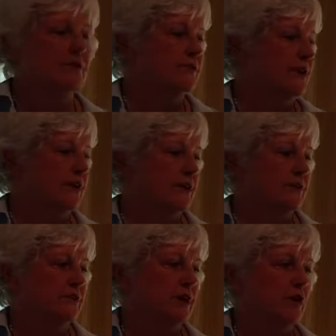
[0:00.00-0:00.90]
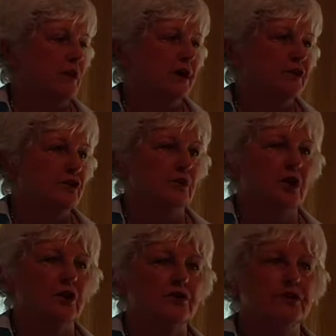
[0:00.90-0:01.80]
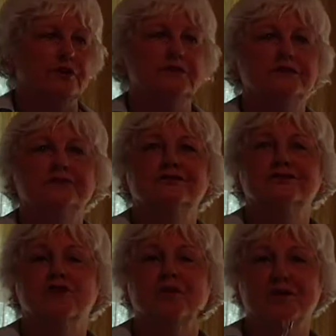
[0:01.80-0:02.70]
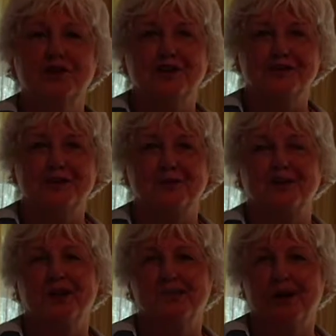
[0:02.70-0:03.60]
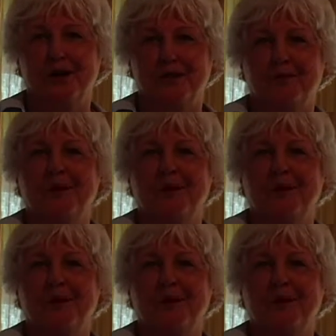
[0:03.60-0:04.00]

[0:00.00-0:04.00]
they know how to do all of the normal things that would come up,